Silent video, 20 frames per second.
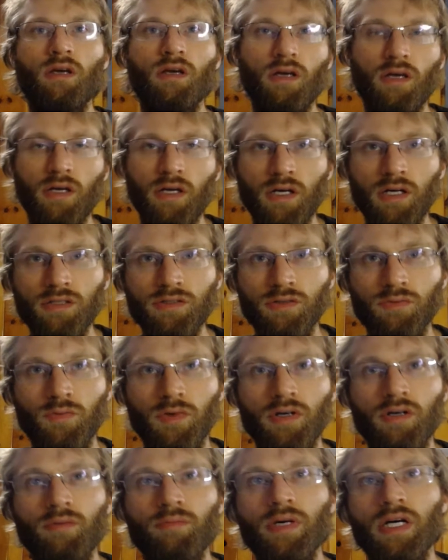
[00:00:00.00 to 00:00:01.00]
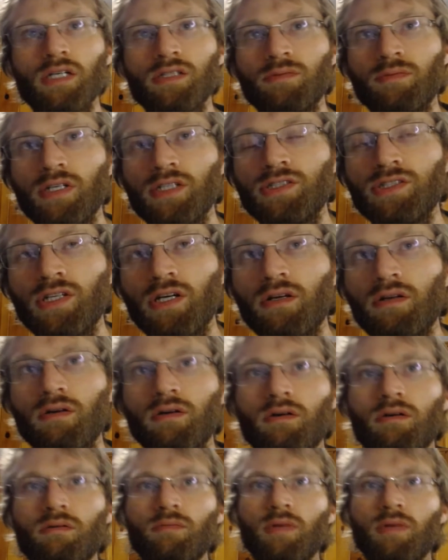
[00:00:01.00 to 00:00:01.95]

Hey guys, and welcome back to my channel.